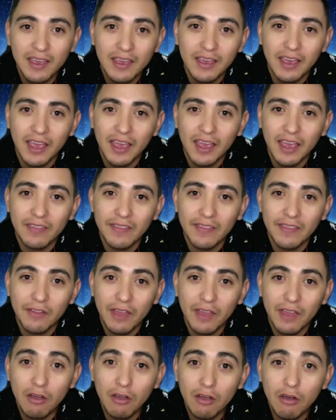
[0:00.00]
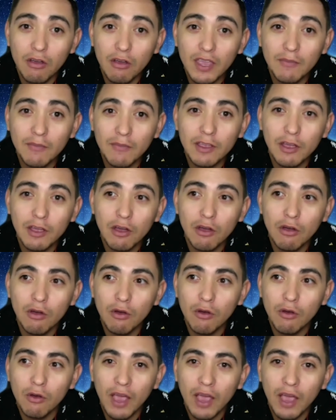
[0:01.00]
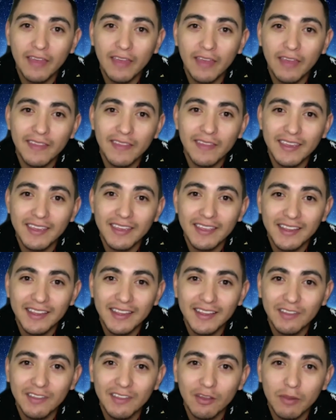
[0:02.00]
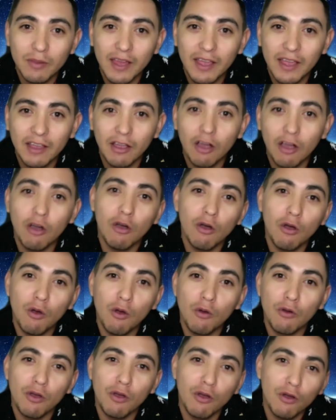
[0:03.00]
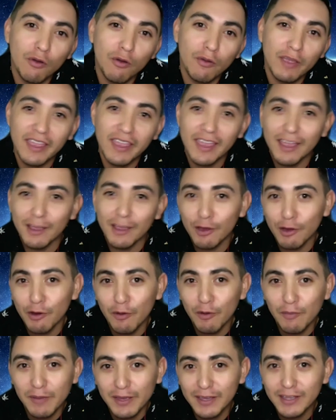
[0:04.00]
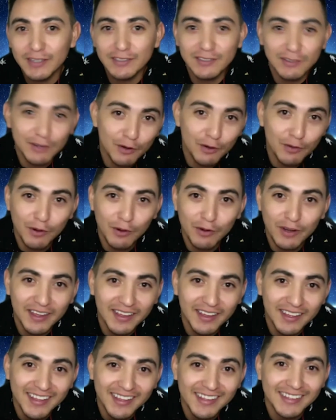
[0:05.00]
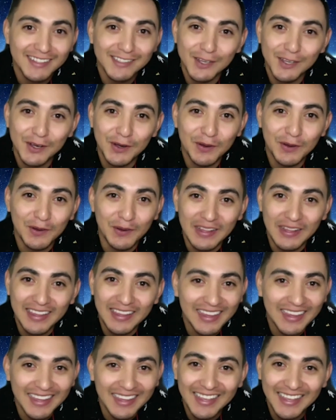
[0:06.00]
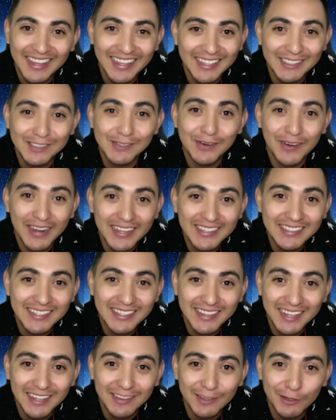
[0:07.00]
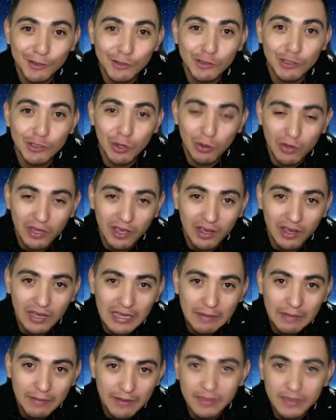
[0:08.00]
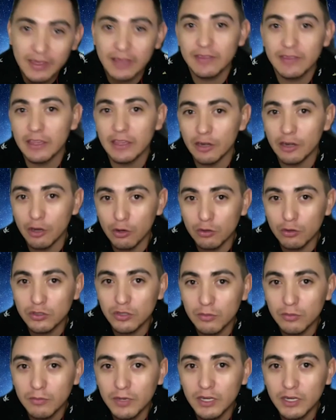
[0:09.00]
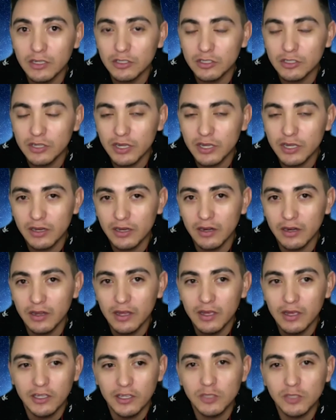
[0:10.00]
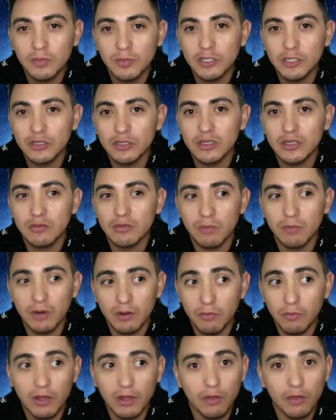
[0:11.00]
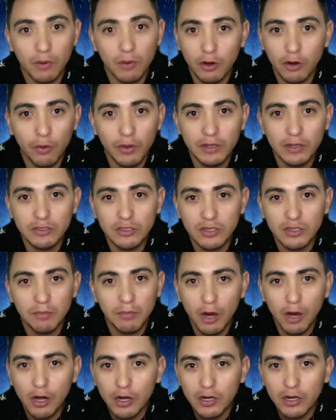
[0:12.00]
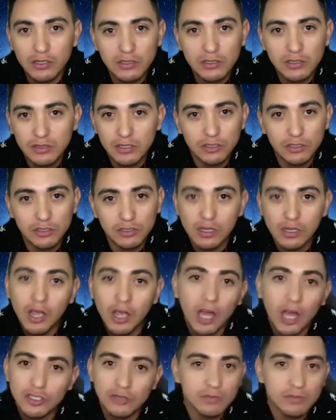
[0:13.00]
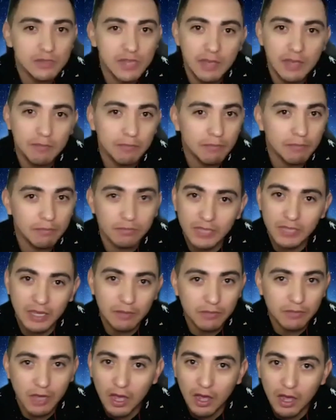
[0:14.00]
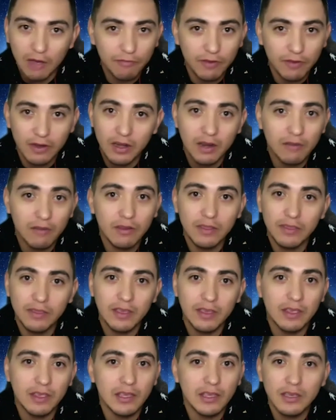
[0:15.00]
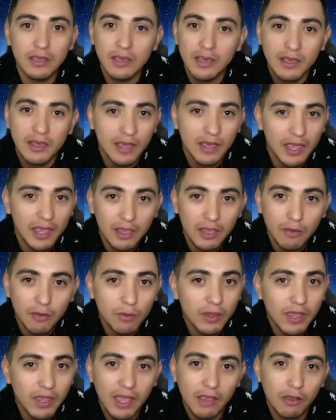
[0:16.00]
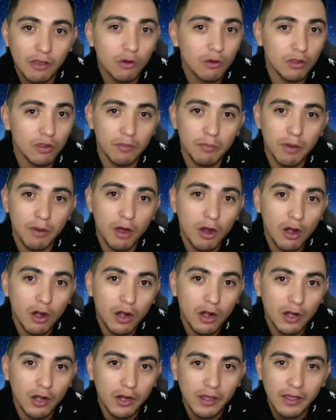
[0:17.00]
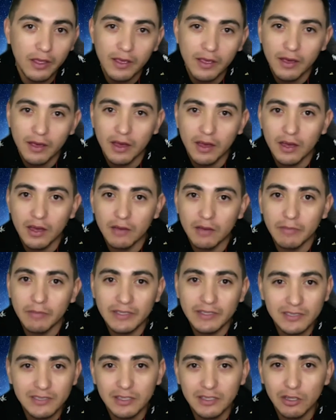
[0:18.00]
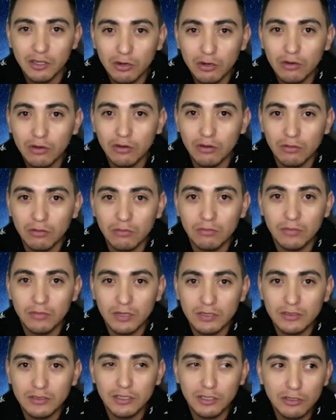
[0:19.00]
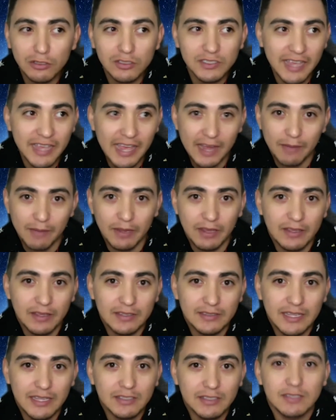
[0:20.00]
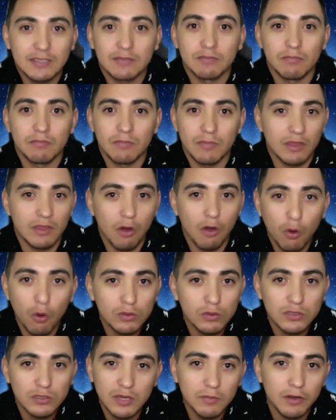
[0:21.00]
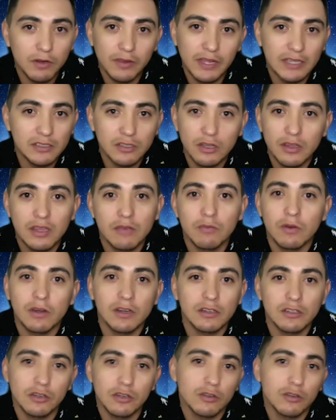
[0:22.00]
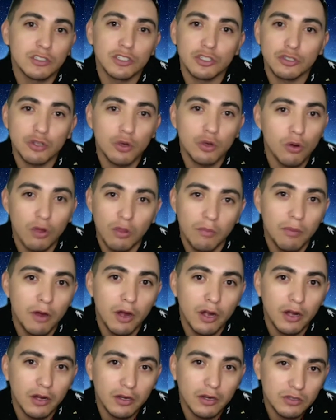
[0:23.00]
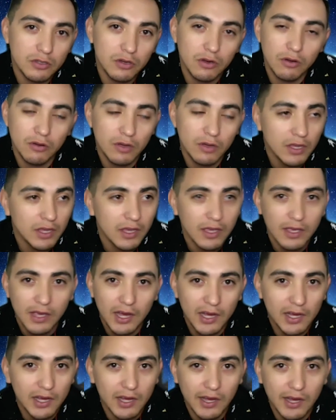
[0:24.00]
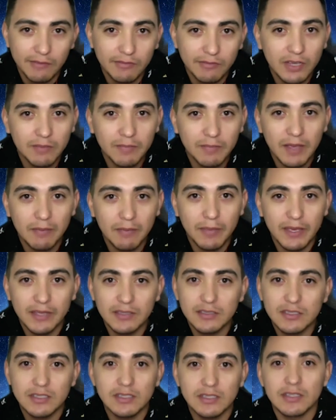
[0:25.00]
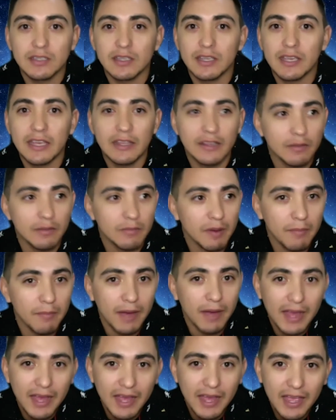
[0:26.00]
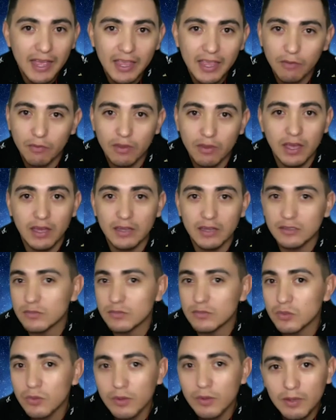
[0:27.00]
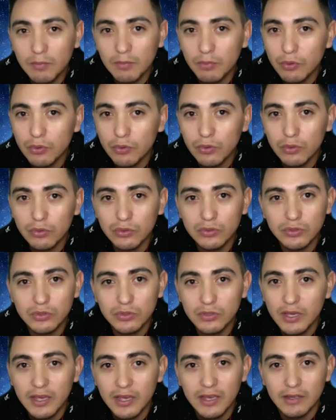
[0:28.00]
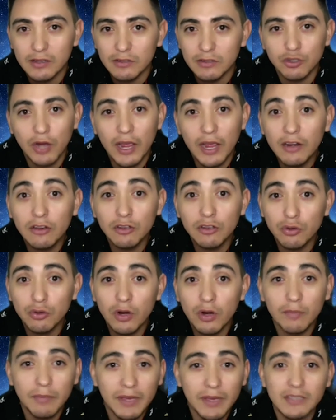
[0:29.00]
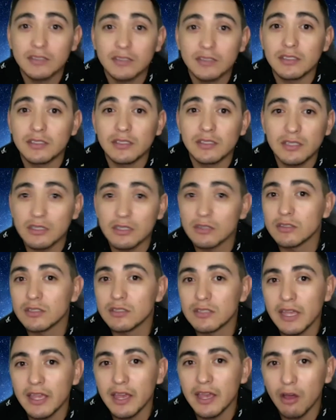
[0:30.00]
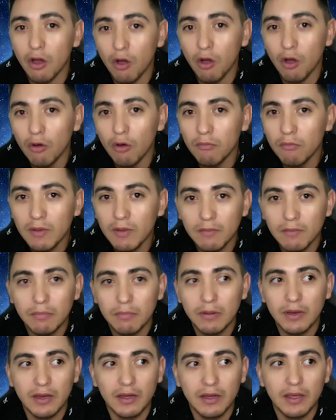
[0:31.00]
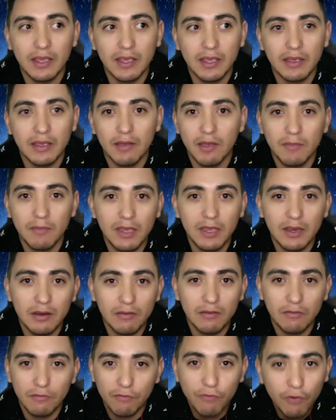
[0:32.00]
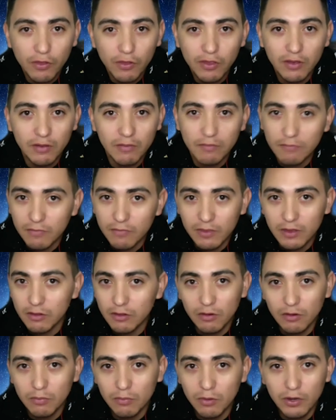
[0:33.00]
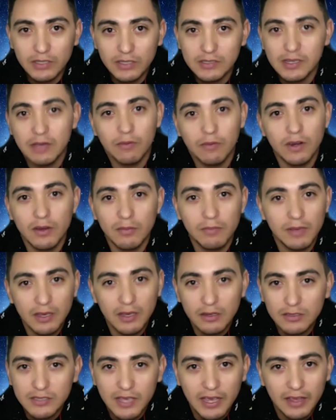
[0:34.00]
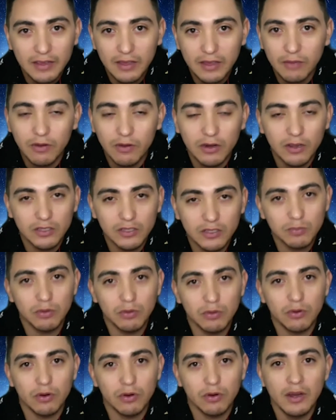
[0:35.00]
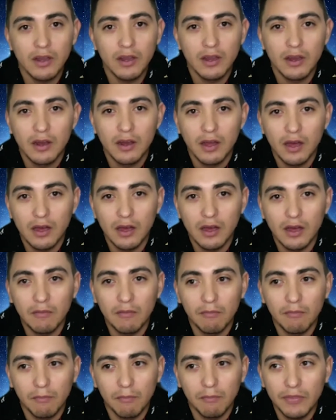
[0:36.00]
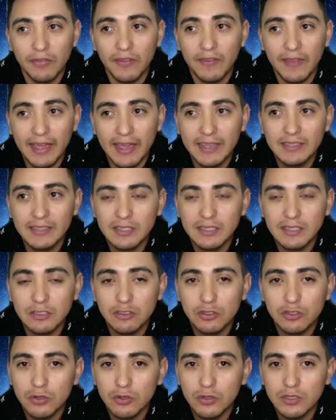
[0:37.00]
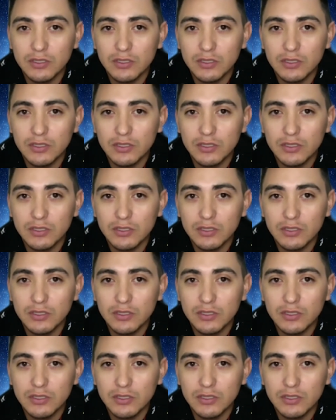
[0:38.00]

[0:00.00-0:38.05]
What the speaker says: and they're like, oh, can we go? And then they'll be like, oh, no, we can't go because of Corona. So like, it's crazy that they're so young that they know so much. And especially when we were going to the parks, there's caution tape taped off and everything. Hey, we can't go to the park. It's a little sad, because that's the whole summer. That's all they wanted to do, is just go to the park. So done my best to give them a bike. We got some swimming pools. try to do our best to still stay at home, but I mean, for the little boys, they want to be outside, they want to explore. But the nice thing too is